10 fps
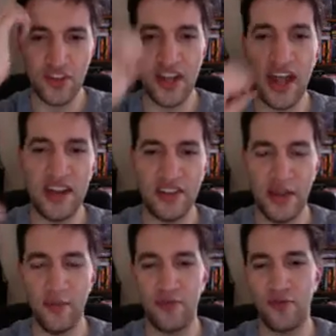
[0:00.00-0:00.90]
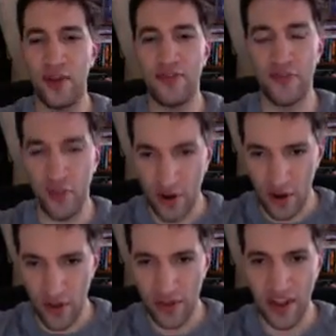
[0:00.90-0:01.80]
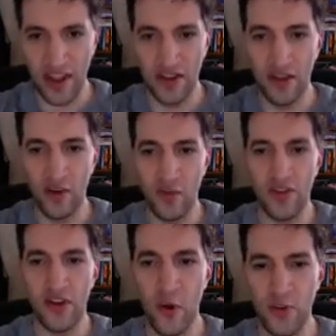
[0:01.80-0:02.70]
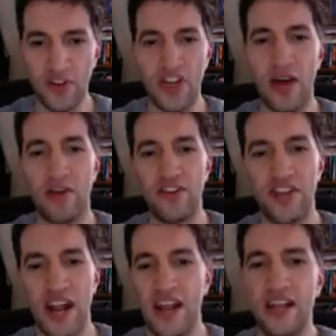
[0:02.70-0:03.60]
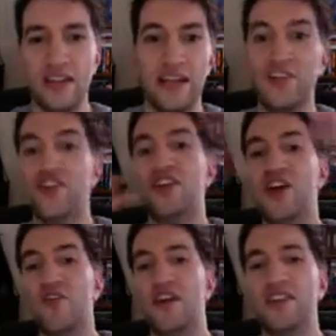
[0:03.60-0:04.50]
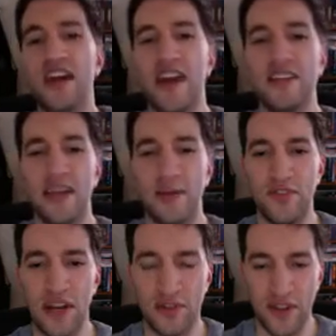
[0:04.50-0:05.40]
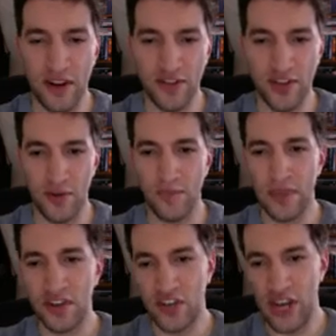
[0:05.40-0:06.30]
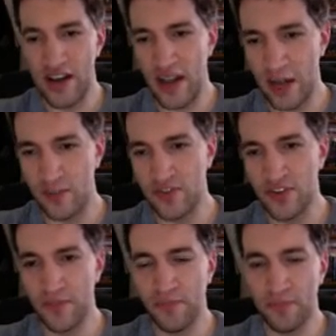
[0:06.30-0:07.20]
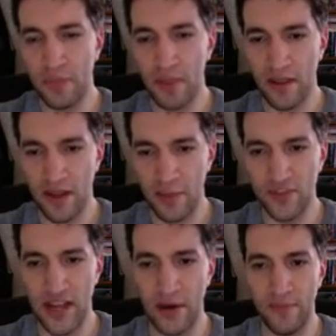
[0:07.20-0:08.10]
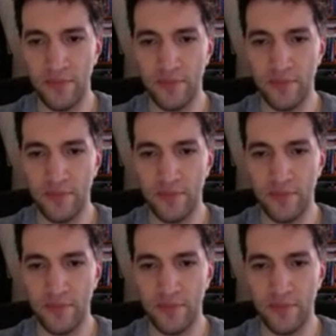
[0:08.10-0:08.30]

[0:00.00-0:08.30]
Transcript: tag team free-for-all thing with an open challenge to any legendary tag teams out there. So Shane Helms comes out